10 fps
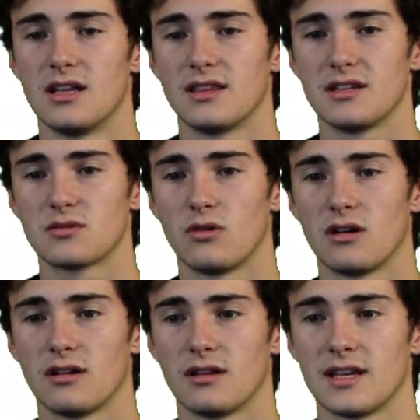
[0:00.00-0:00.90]
His
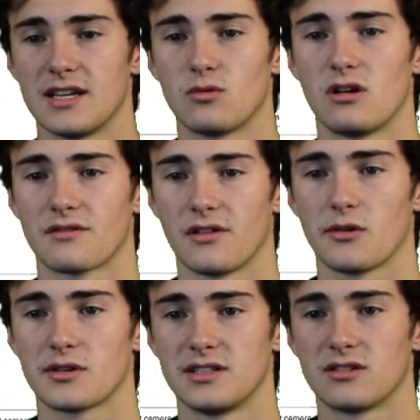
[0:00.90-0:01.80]
work
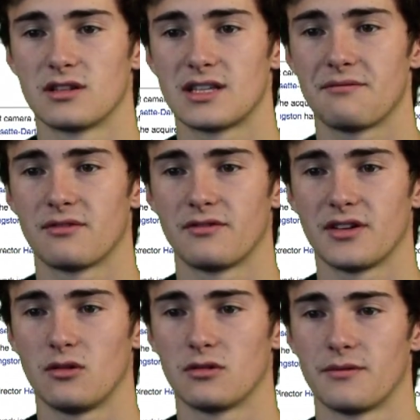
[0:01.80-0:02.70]
focuses on depth of
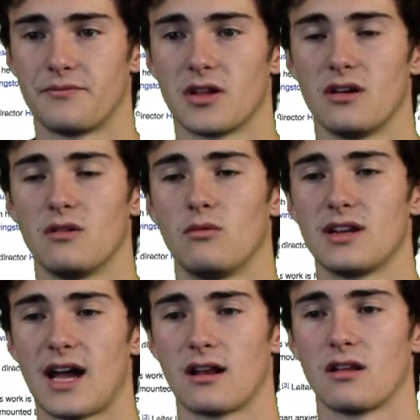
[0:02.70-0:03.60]
field.
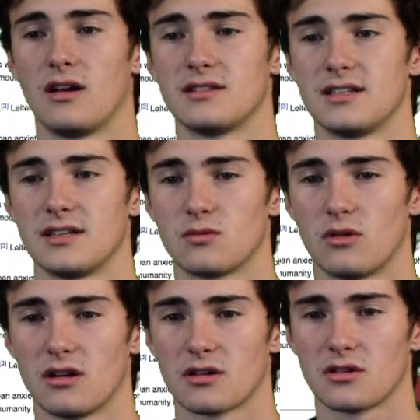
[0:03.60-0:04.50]
When analysing his
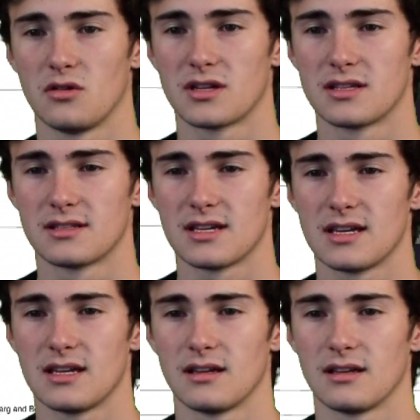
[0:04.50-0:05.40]
work, you can
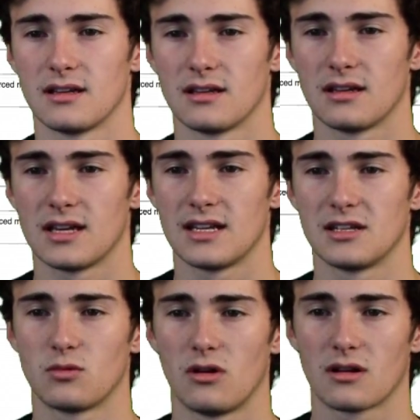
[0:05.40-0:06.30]
see in
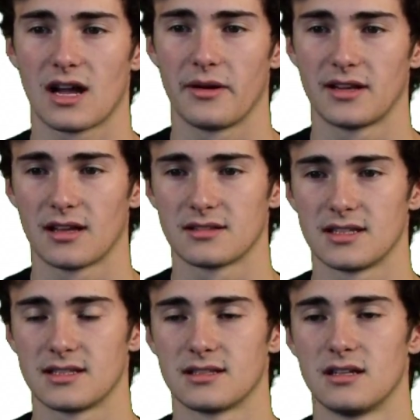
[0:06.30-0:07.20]
his work how he does
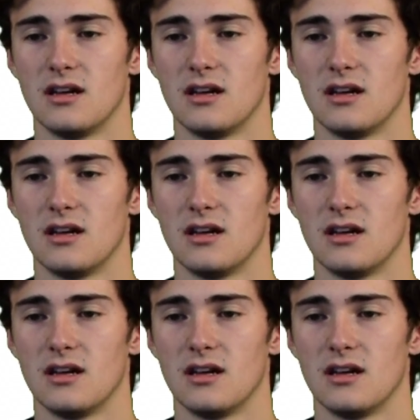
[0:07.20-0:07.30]
this.